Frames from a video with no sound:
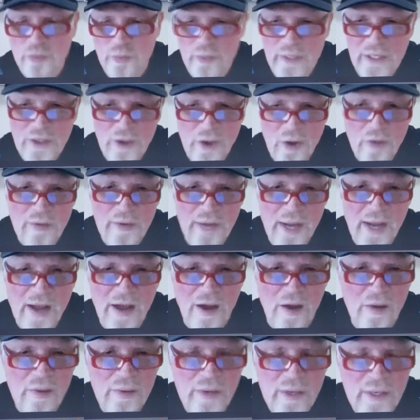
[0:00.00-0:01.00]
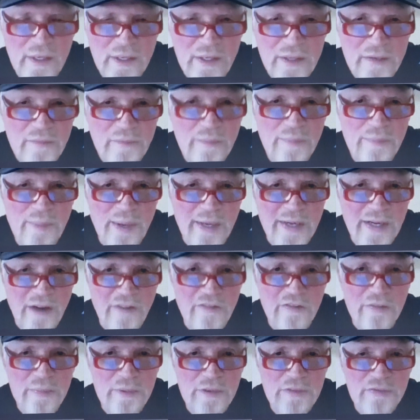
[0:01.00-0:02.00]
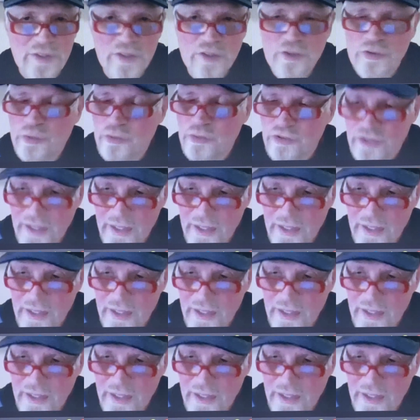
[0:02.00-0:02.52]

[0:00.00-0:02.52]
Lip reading: We know now, by government officials,